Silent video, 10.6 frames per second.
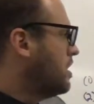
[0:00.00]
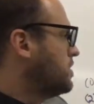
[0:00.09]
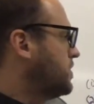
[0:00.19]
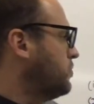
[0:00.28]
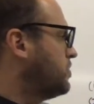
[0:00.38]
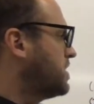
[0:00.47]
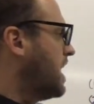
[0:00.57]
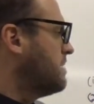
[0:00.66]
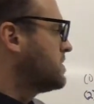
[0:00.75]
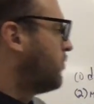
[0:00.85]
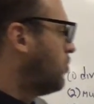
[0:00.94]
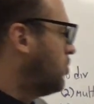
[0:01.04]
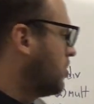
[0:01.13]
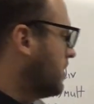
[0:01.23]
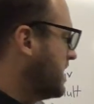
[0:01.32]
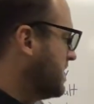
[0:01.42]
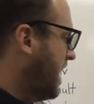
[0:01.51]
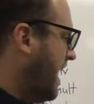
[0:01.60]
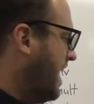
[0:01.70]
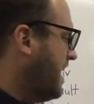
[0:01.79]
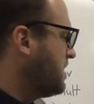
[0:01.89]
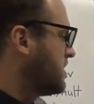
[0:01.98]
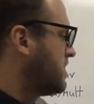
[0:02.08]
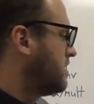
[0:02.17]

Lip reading: 2 times 4 is 8.